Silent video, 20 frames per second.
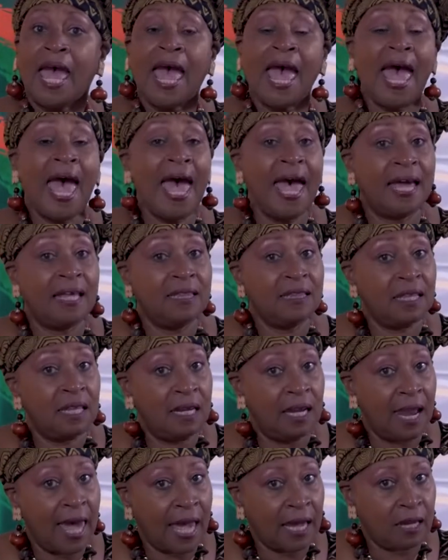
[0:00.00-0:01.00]
and the
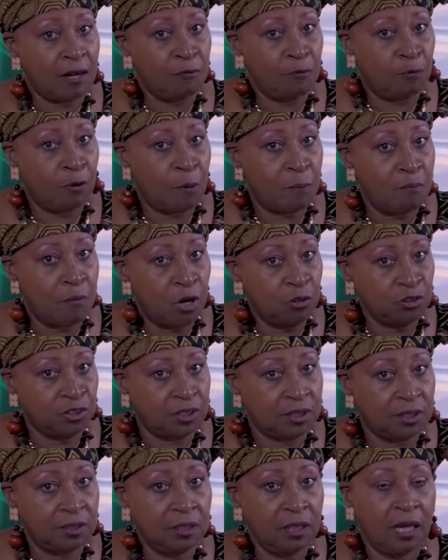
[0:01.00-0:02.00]
lack of
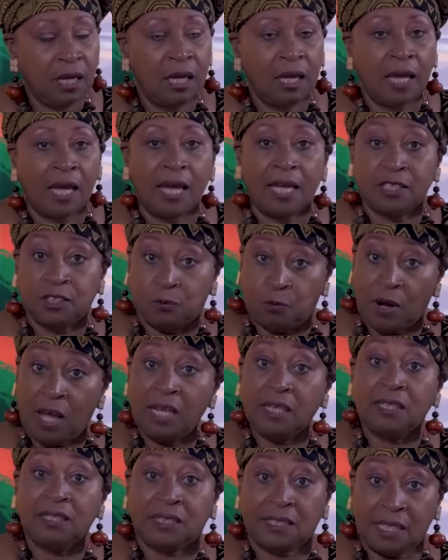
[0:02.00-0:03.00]
promotion, as
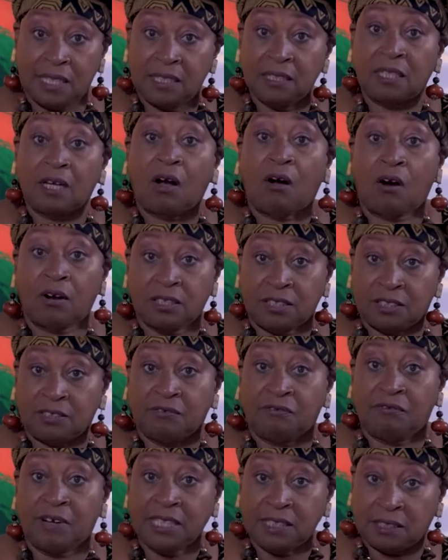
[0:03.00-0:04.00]
well as
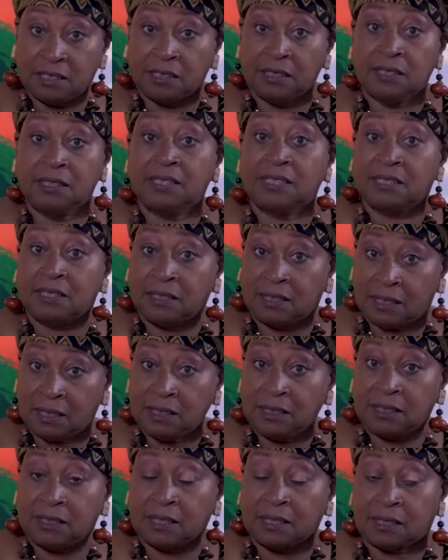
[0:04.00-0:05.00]
incarceration
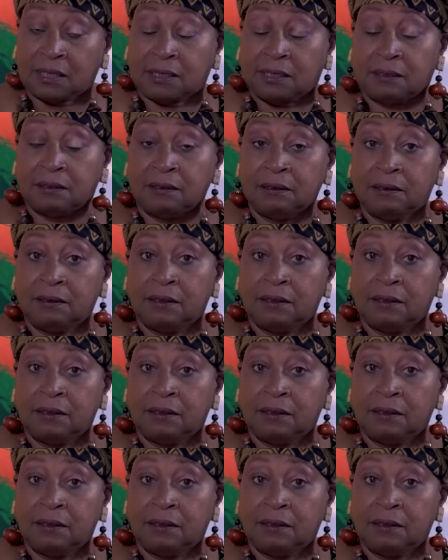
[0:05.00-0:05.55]
statistics.